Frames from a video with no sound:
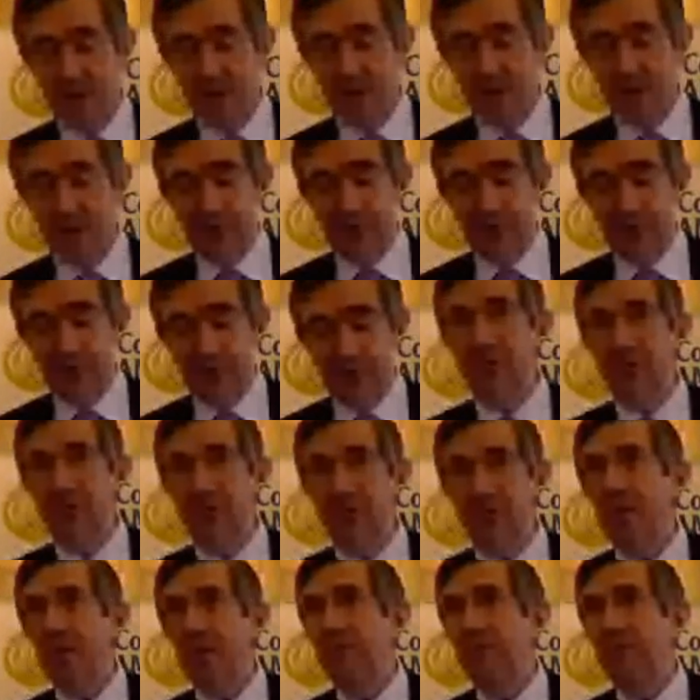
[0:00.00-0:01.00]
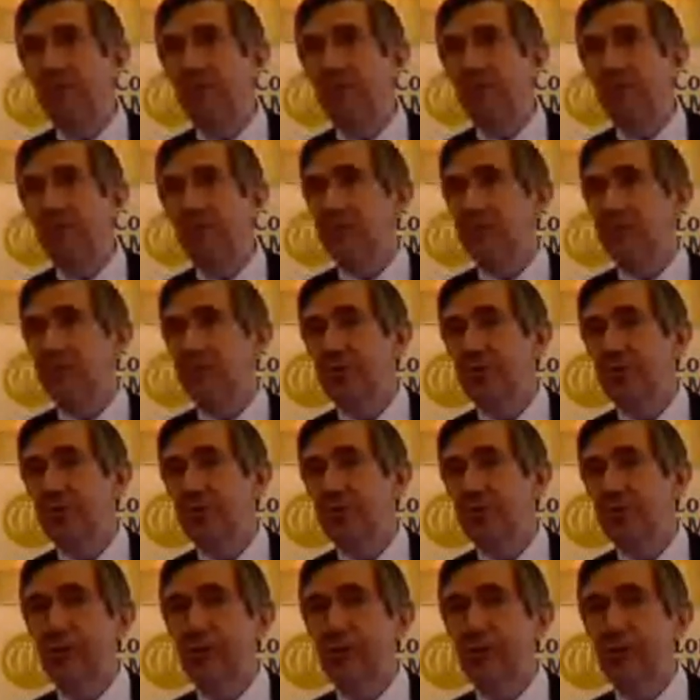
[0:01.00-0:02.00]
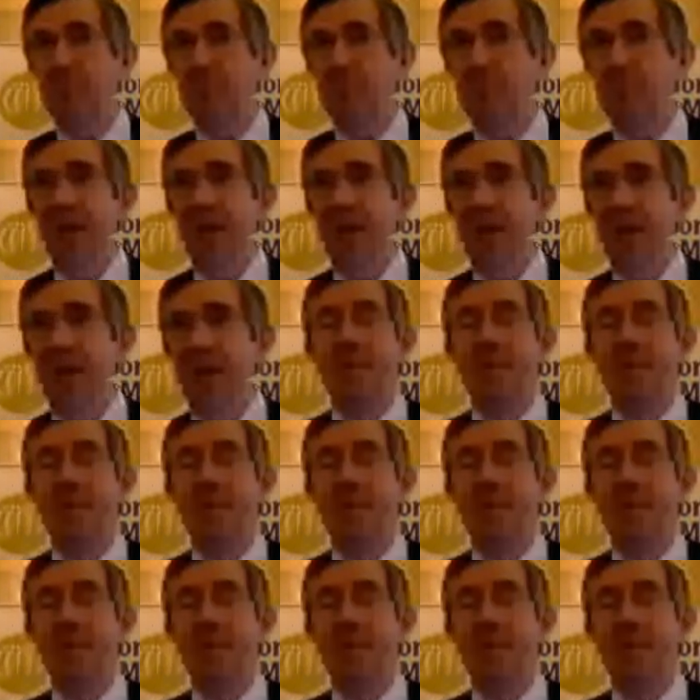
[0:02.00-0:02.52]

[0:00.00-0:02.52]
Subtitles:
to provide the infrastructure to deliver mail